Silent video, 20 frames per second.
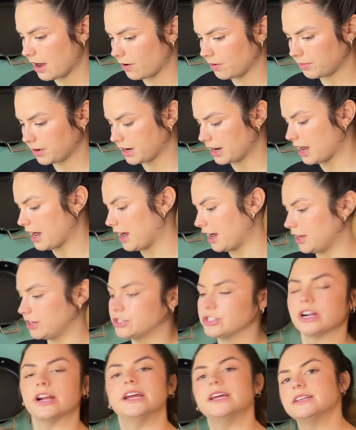I'm gonna
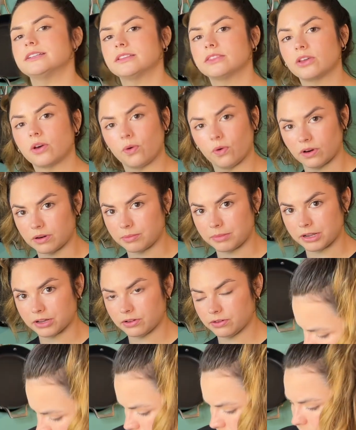hydrate the
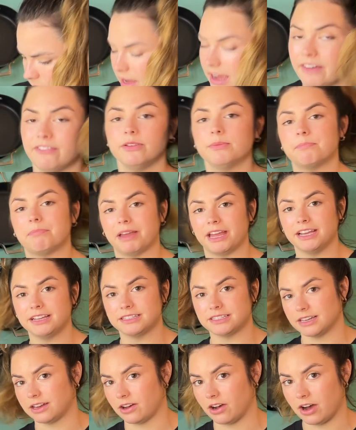cornmeal. I haven't
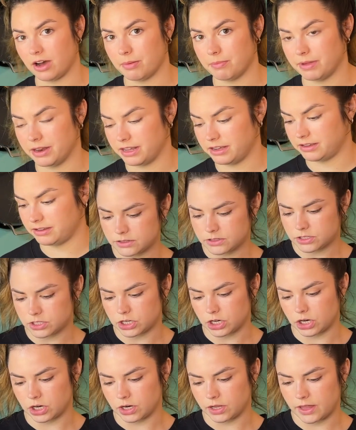baked in a hot minute.
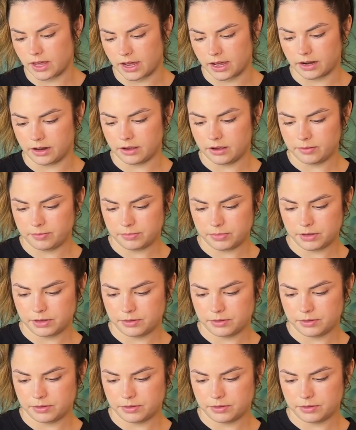Stir that up.